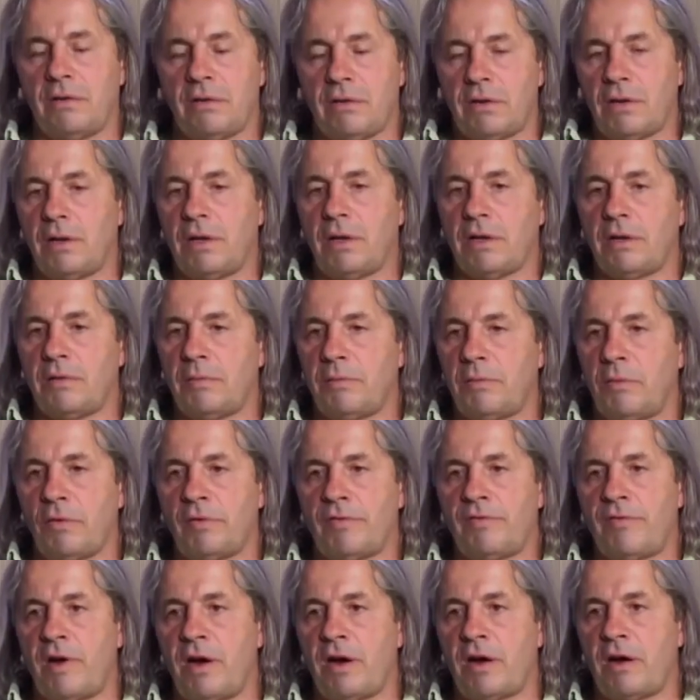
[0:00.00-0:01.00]
You're, and you're
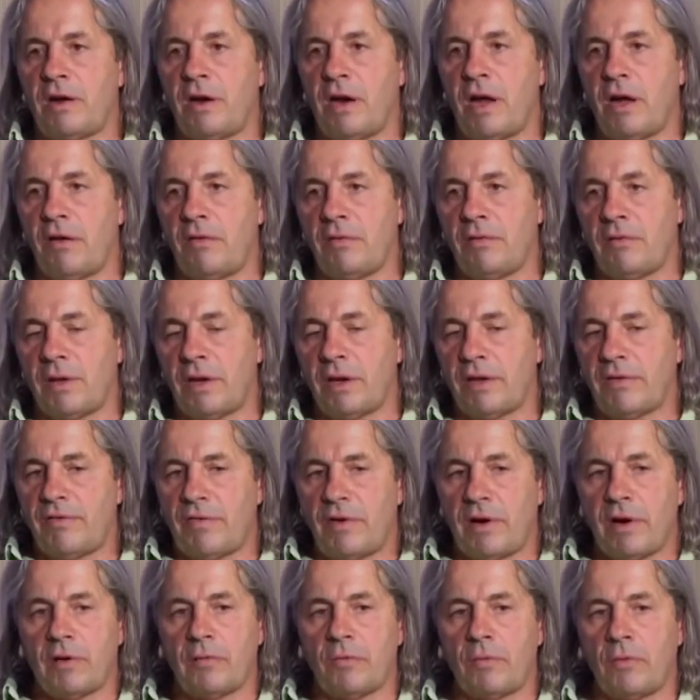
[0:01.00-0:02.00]
both fired now. And he
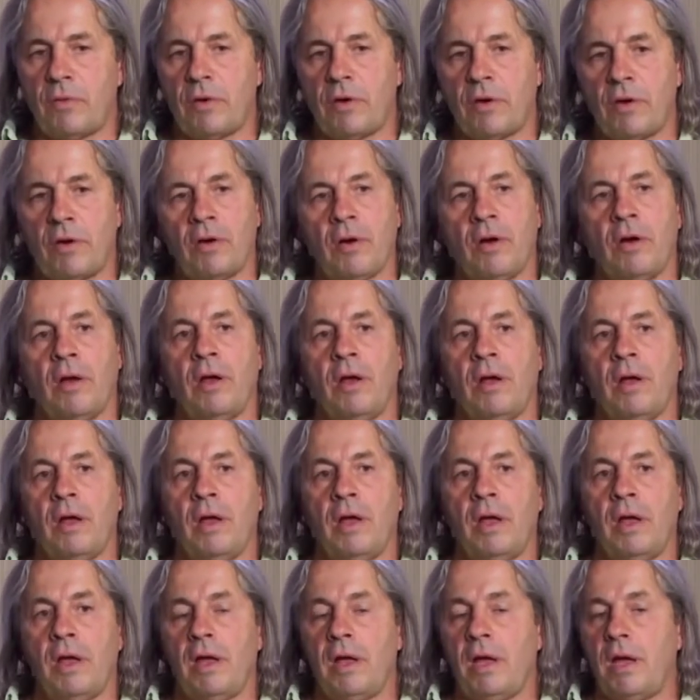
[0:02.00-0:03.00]
fired Warrior,
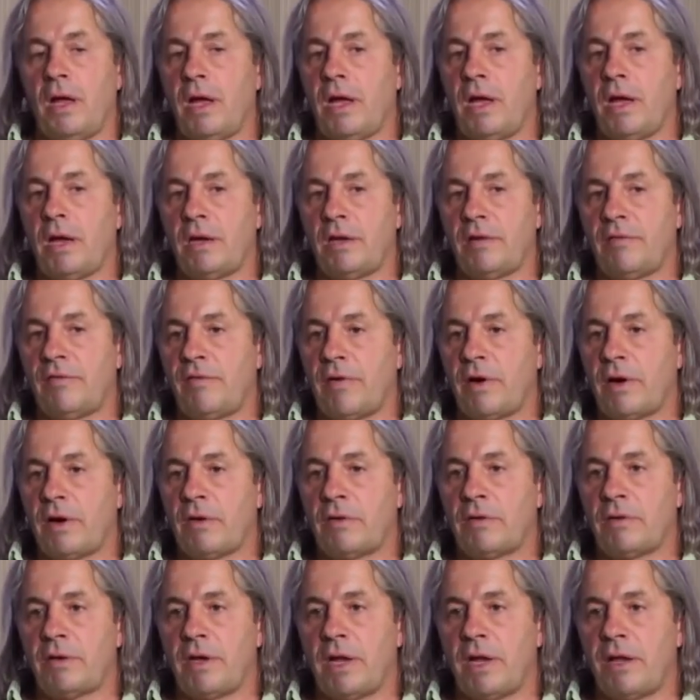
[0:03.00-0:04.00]
and he
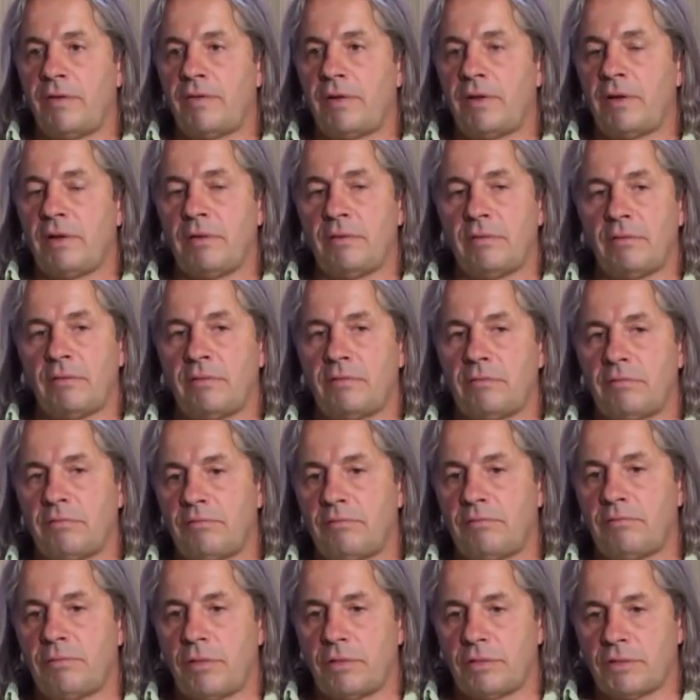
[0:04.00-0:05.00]
fired Davey,
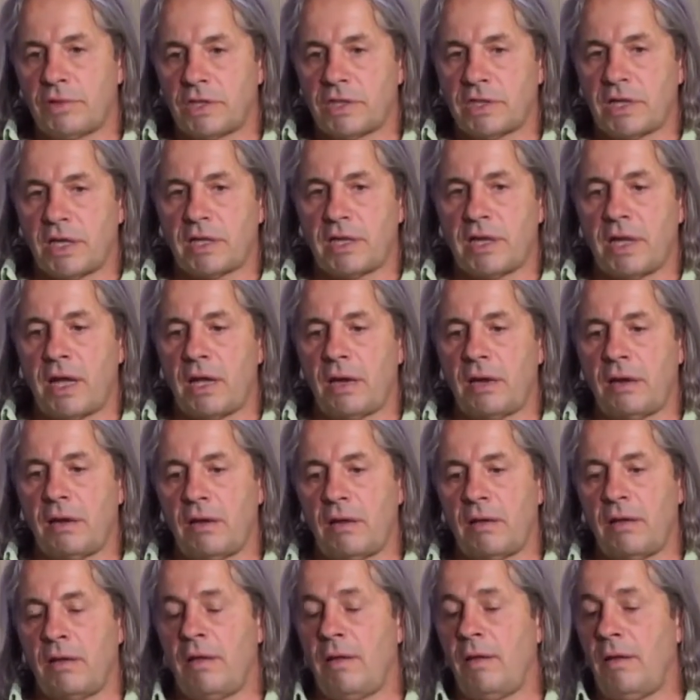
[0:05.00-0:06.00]
oh, just like that.
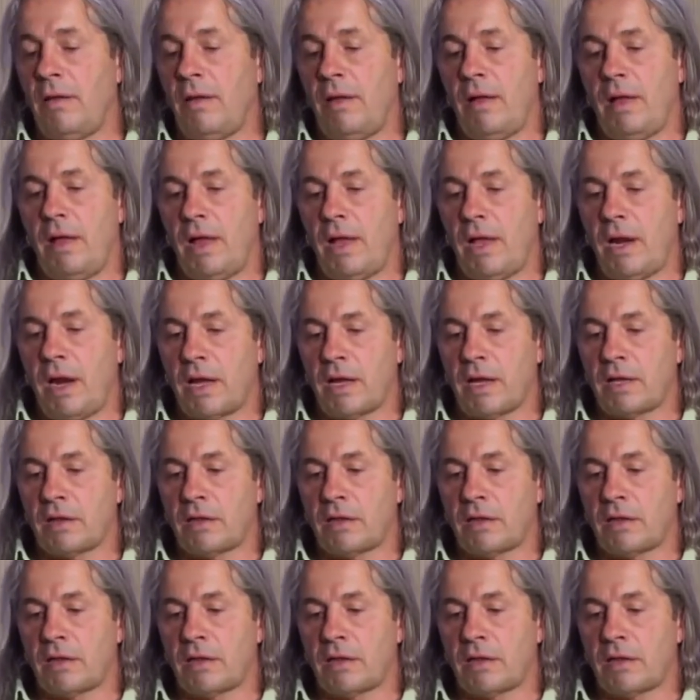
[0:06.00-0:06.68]
And